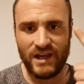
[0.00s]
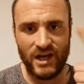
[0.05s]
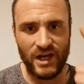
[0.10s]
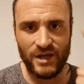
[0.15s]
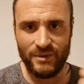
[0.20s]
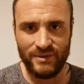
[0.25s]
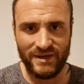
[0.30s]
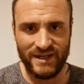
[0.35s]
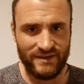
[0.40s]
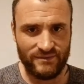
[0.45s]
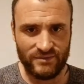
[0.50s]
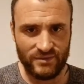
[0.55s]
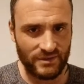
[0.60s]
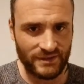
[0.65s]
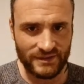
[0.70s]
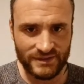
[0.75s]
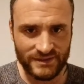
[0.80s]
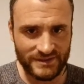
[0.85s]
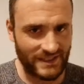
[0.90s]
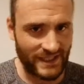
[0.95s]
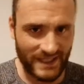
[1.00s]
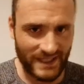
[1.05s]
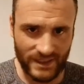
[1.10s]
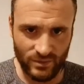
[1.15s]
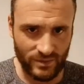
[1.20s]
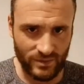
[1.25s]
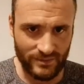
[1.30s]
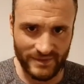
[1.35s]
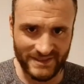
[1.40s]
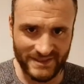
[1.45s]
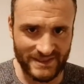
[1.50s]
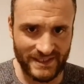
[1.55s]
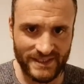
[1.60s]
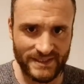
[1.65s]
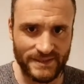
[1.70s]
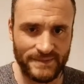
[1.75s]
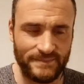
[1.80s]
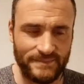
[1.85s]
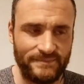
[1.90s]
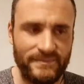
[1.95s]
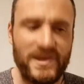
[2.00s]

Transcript: I will never understand a woman's head.